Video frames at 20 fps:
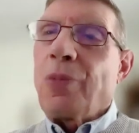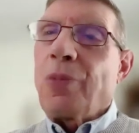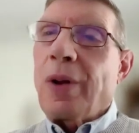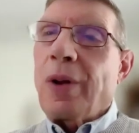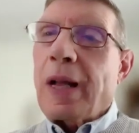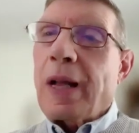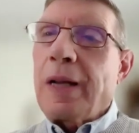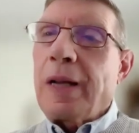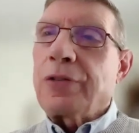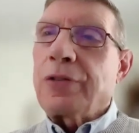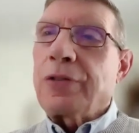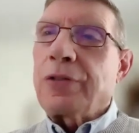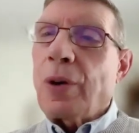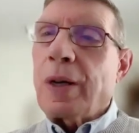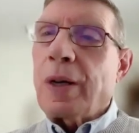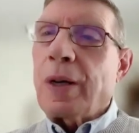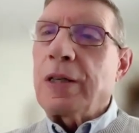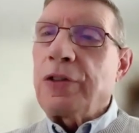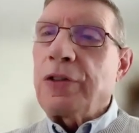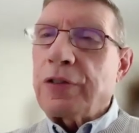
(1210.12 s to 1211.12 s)
I saw
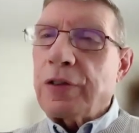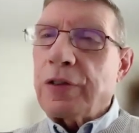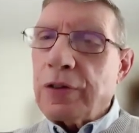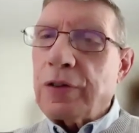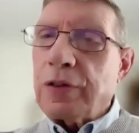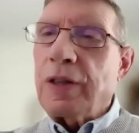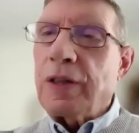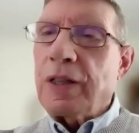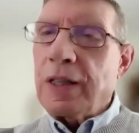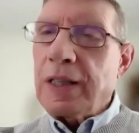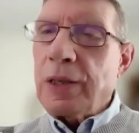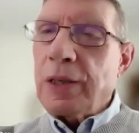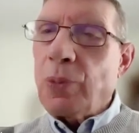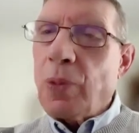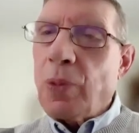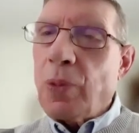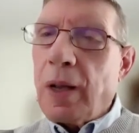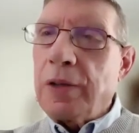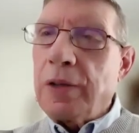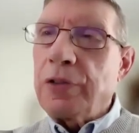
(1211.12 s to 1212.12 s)
consistently
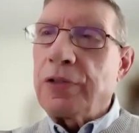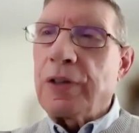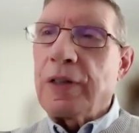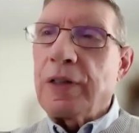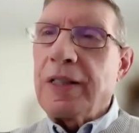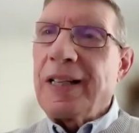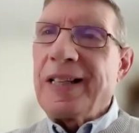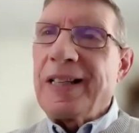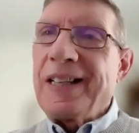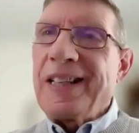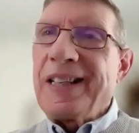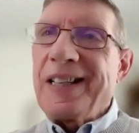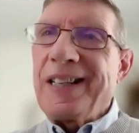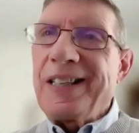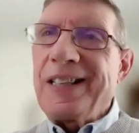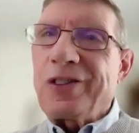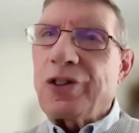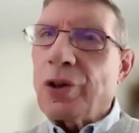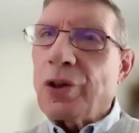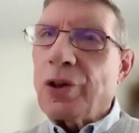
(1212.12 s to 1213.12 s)
was
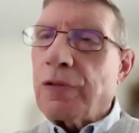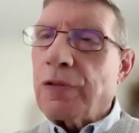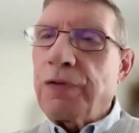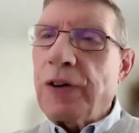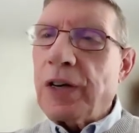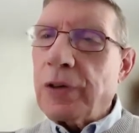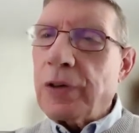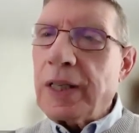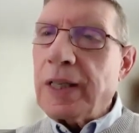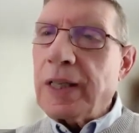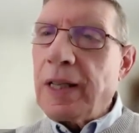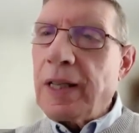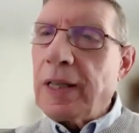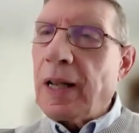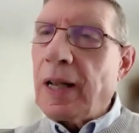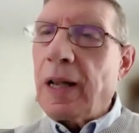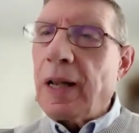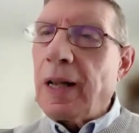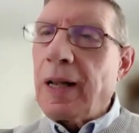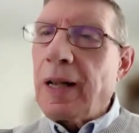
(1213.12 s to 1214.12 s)
it took very
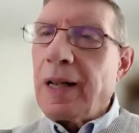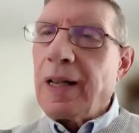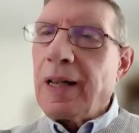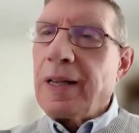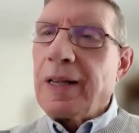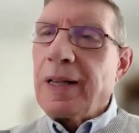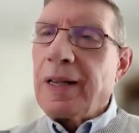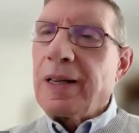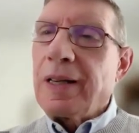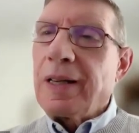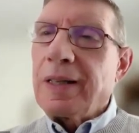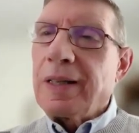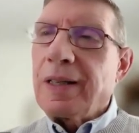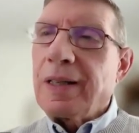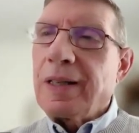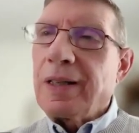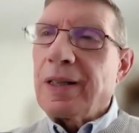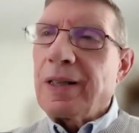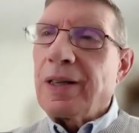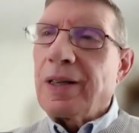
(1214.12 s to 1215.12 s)
little
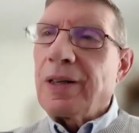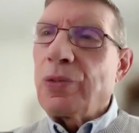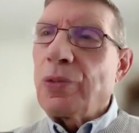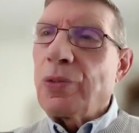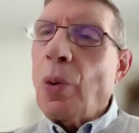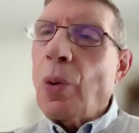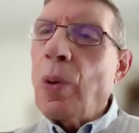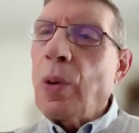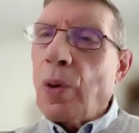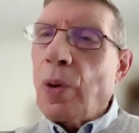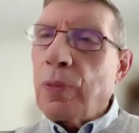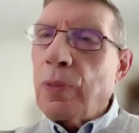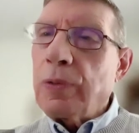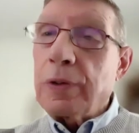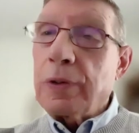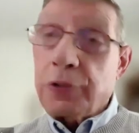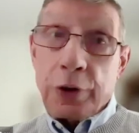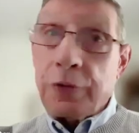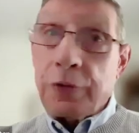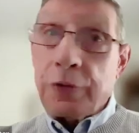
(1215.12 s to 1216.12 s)

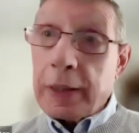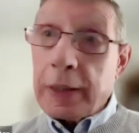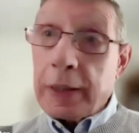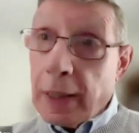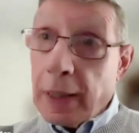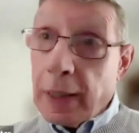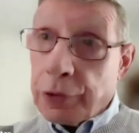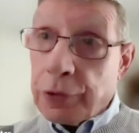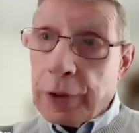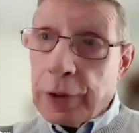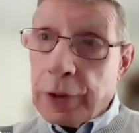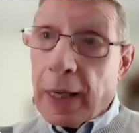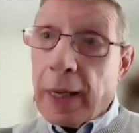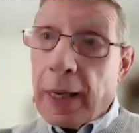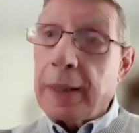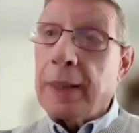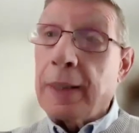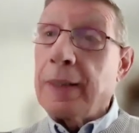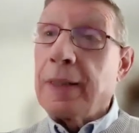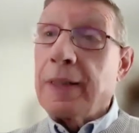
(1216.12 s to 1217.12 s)
rollover, just like
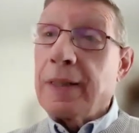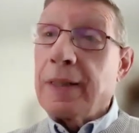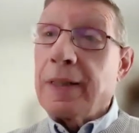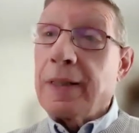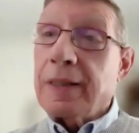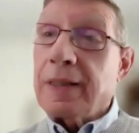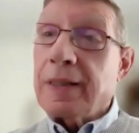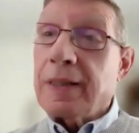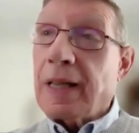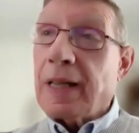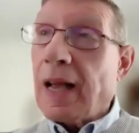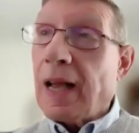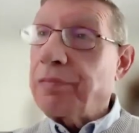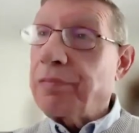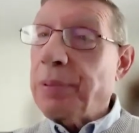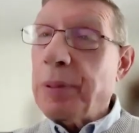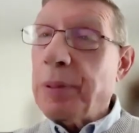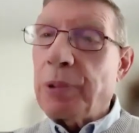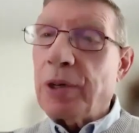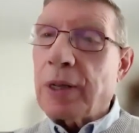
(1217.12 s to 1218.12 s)
yesterday, to have
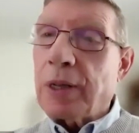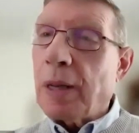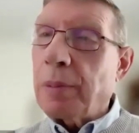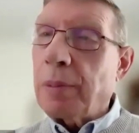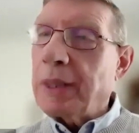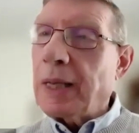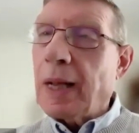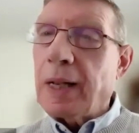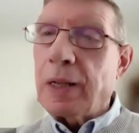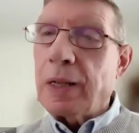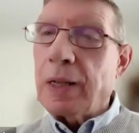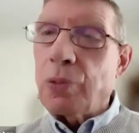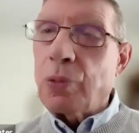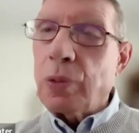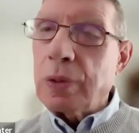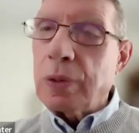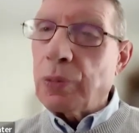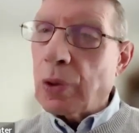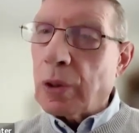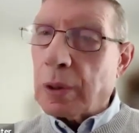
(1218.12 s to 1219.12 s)
people coming out of the
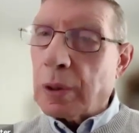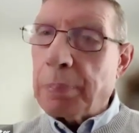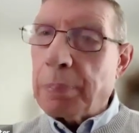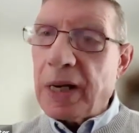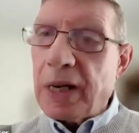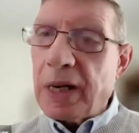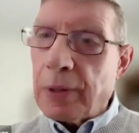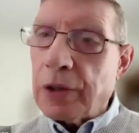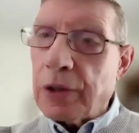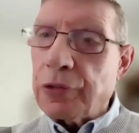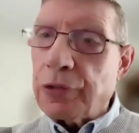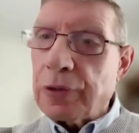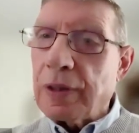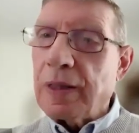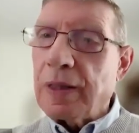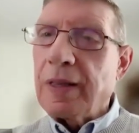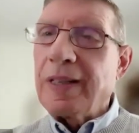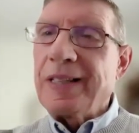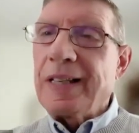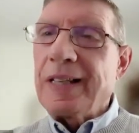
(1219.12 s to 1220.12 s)
woodwork bearish.
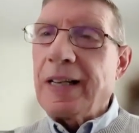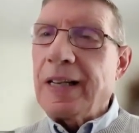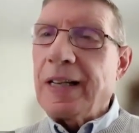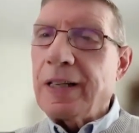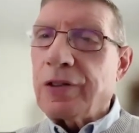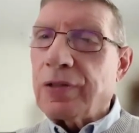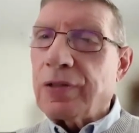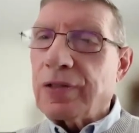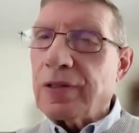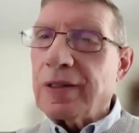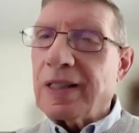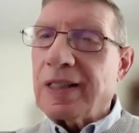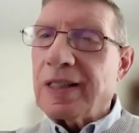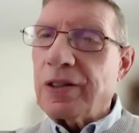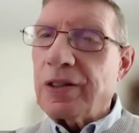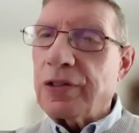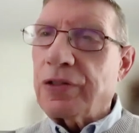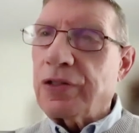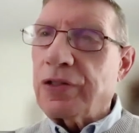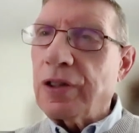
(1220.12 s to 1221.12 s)

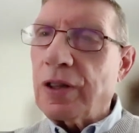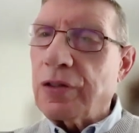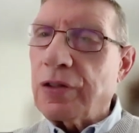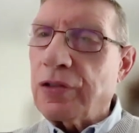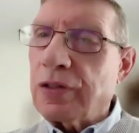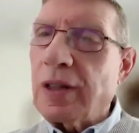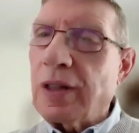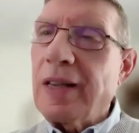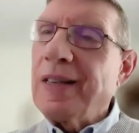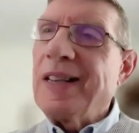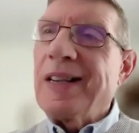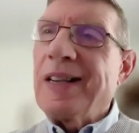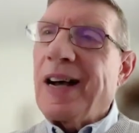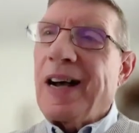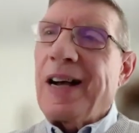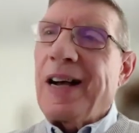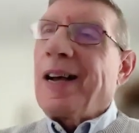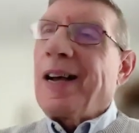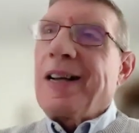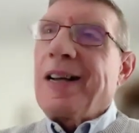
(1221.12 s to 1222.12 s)
There's just,
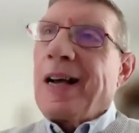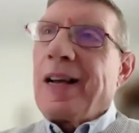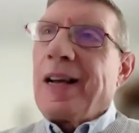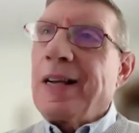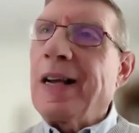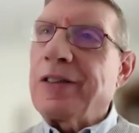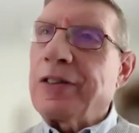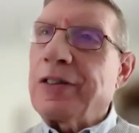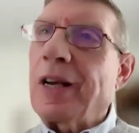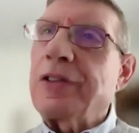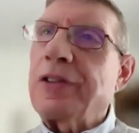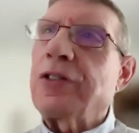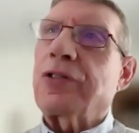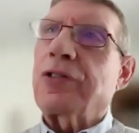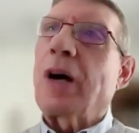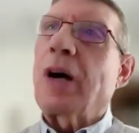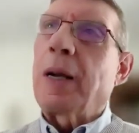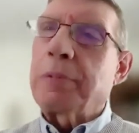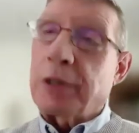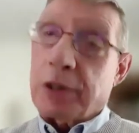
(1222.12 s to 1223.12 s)
as I
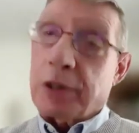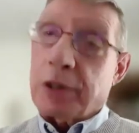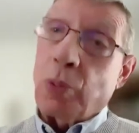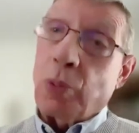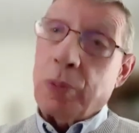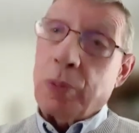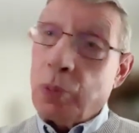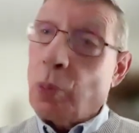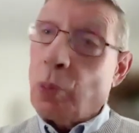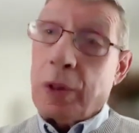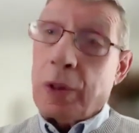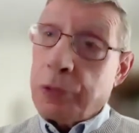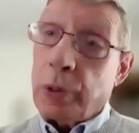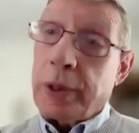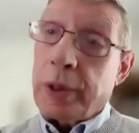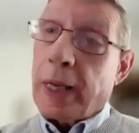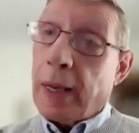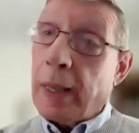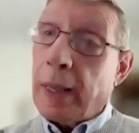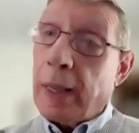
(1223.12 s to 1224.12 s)
described, because once we
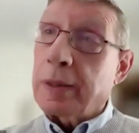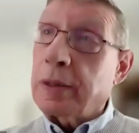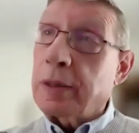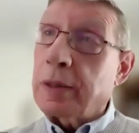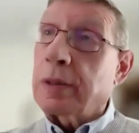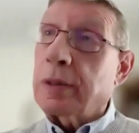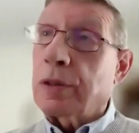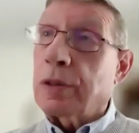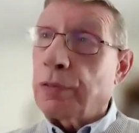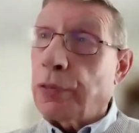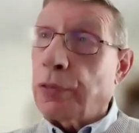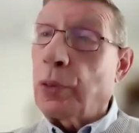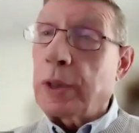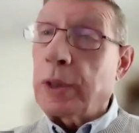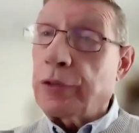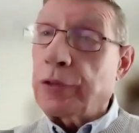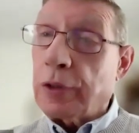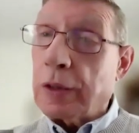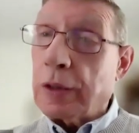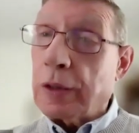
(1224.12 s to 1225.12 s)
got to
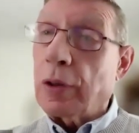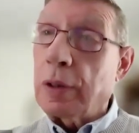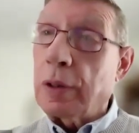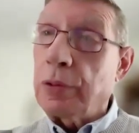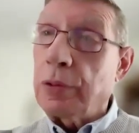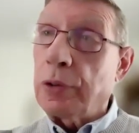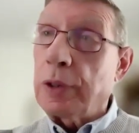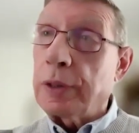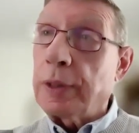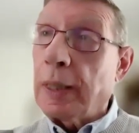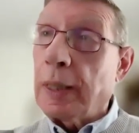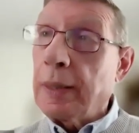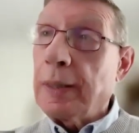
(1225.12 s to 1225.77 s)
4,600